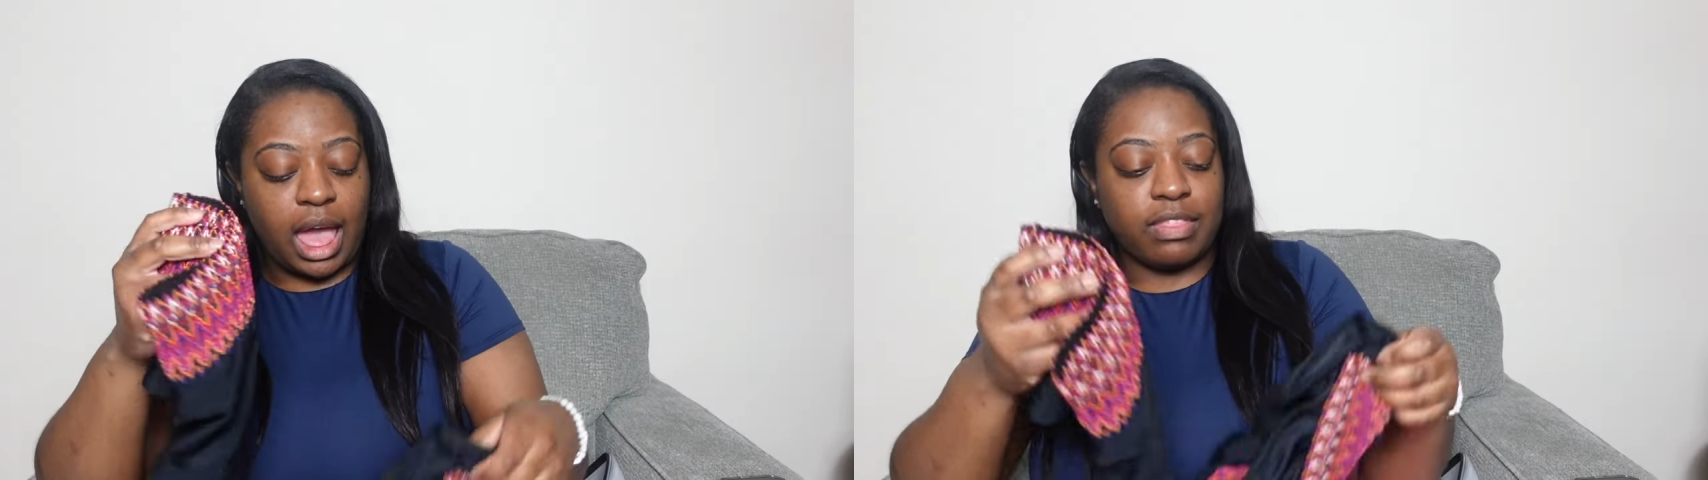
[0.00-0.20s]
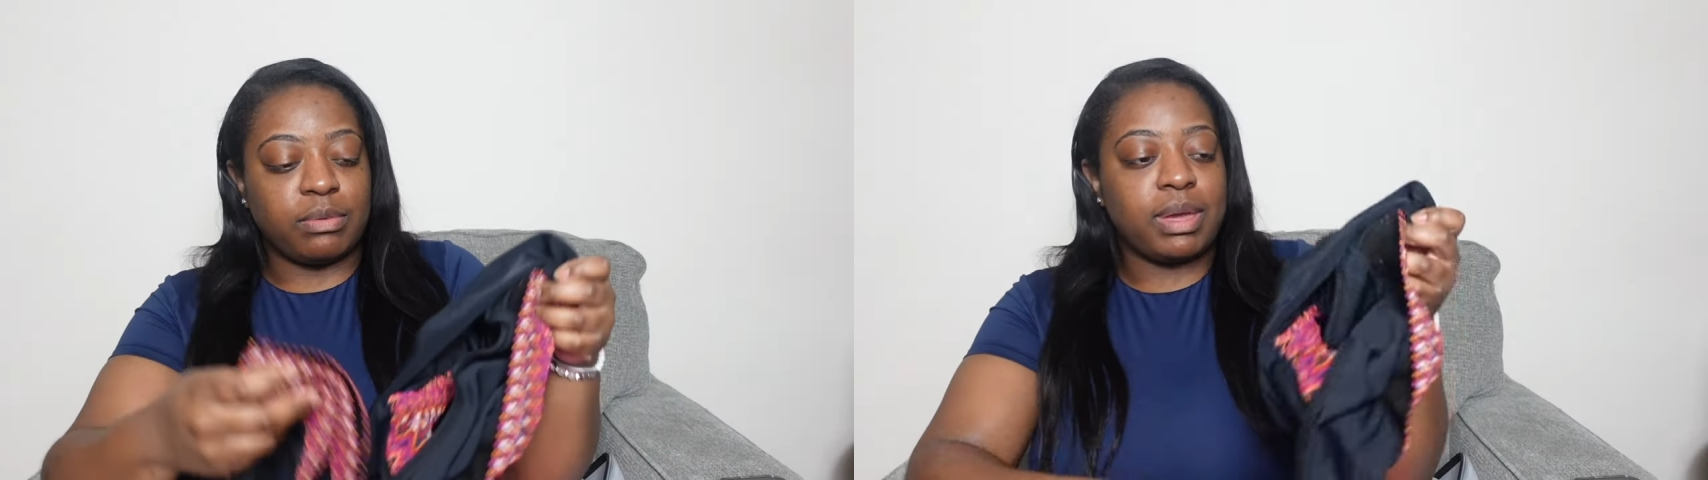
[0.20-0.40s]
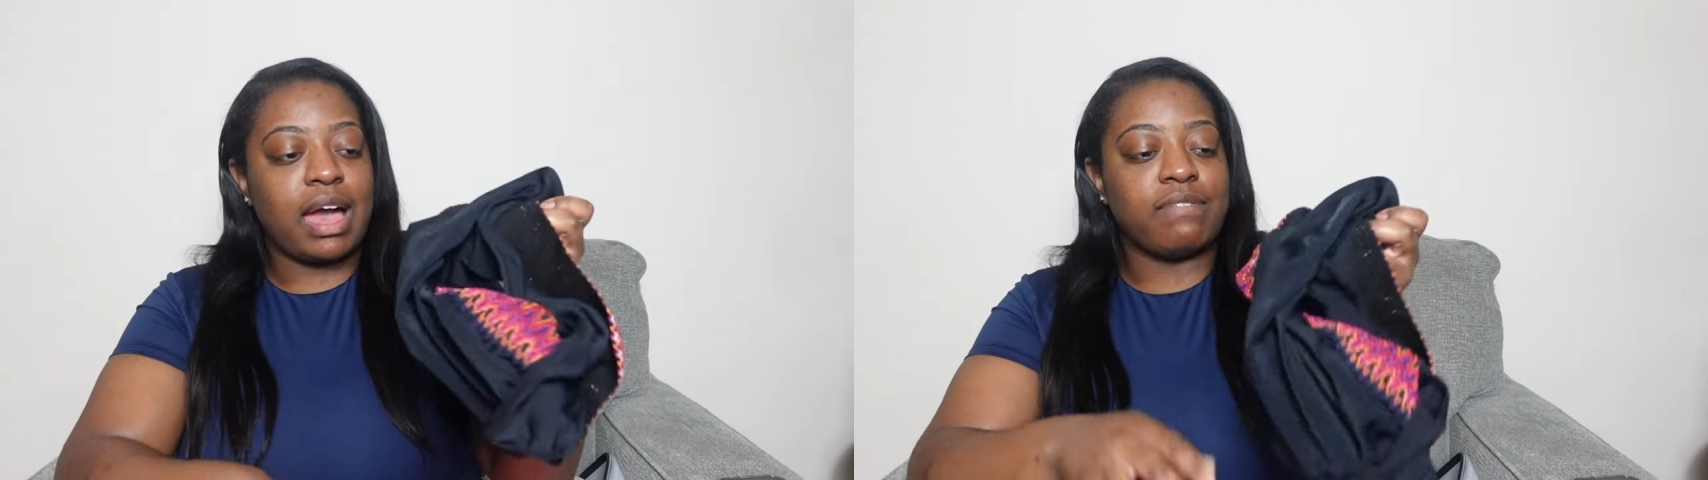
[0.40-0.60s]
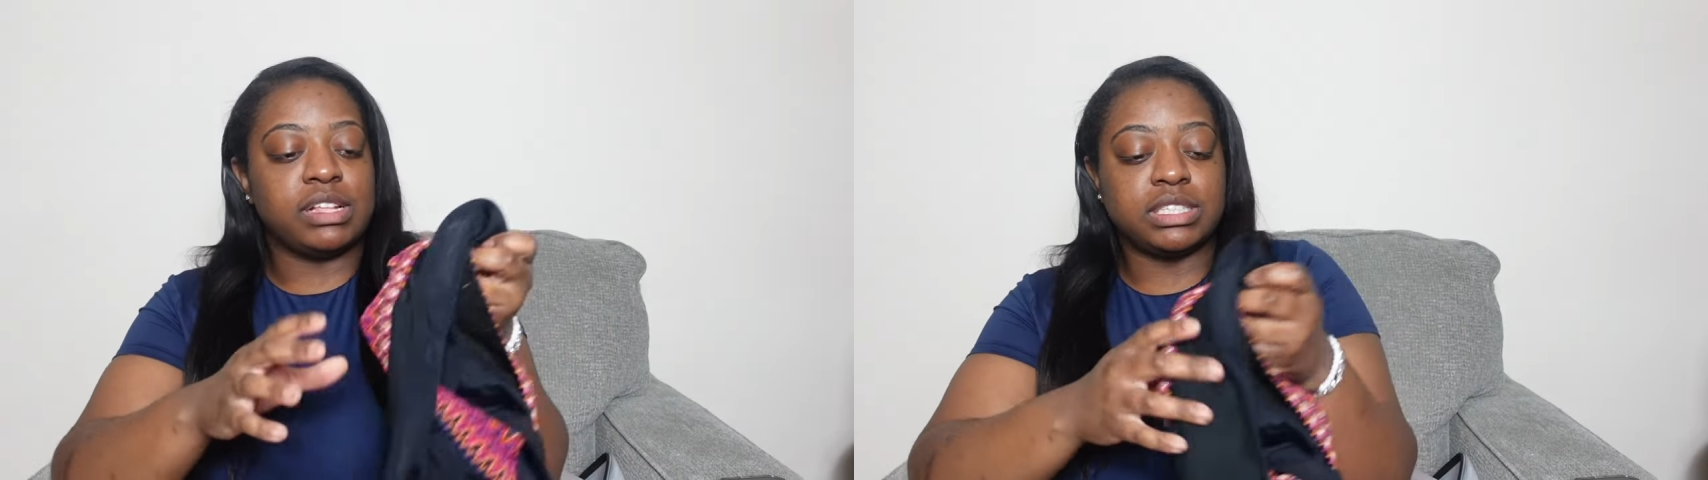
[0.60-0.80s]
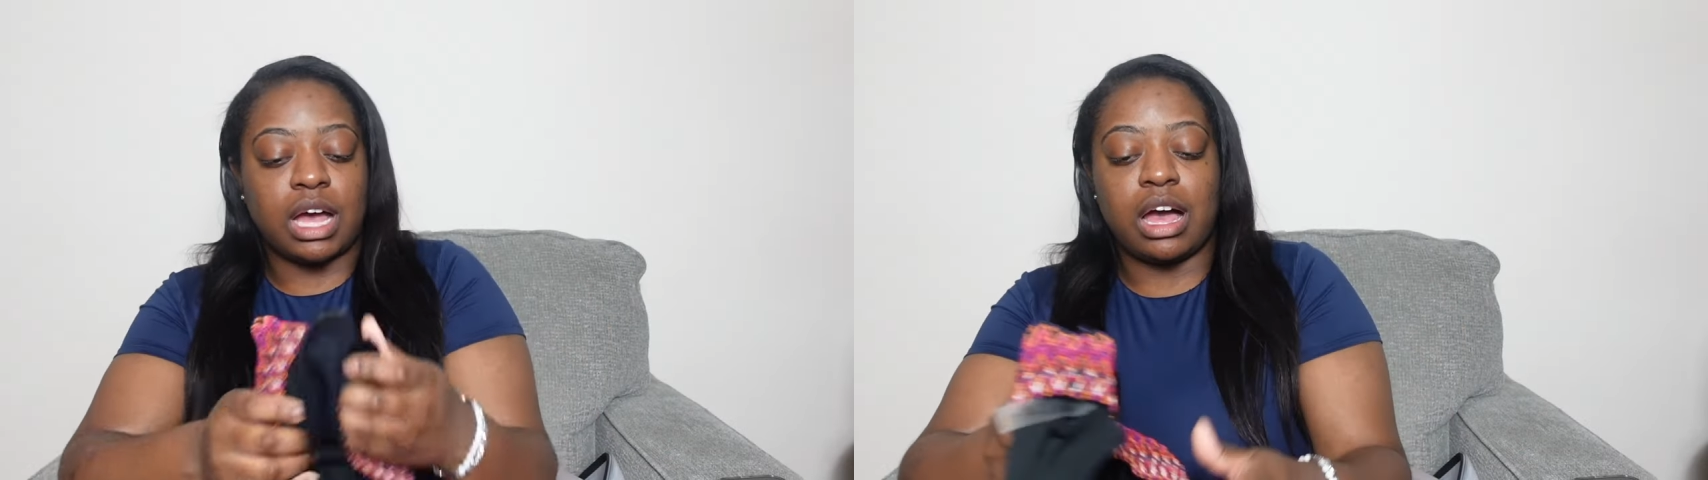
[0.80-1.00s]
And then we have
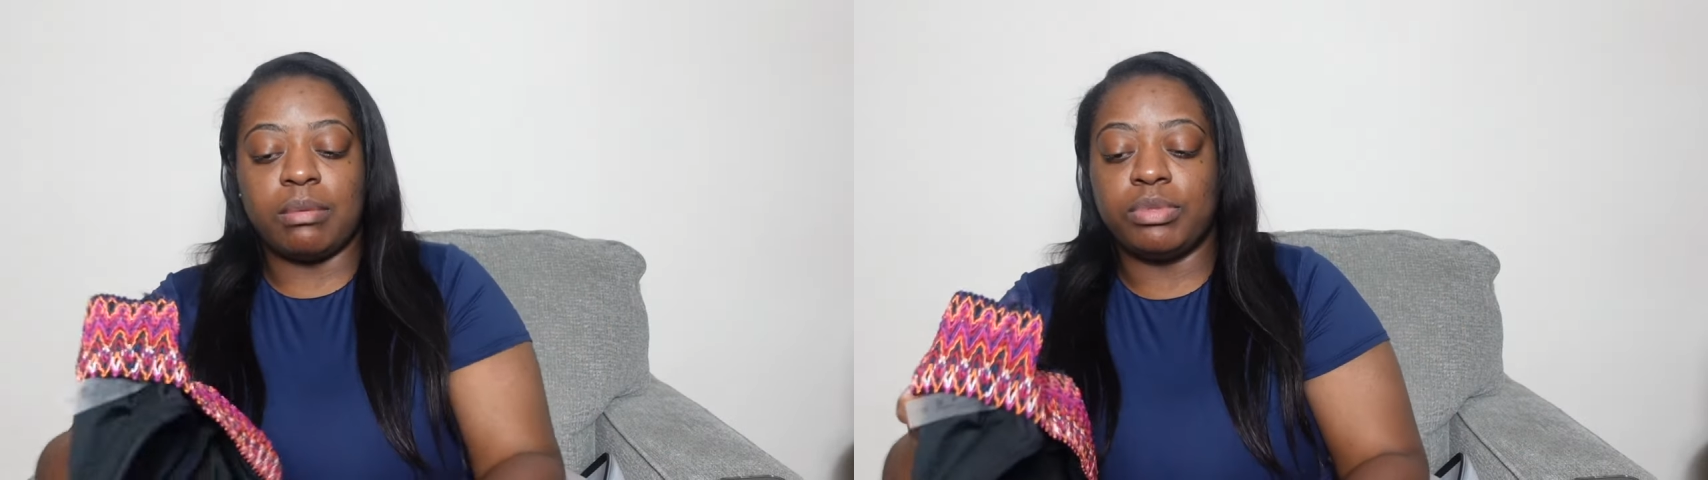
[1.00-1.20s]
the top.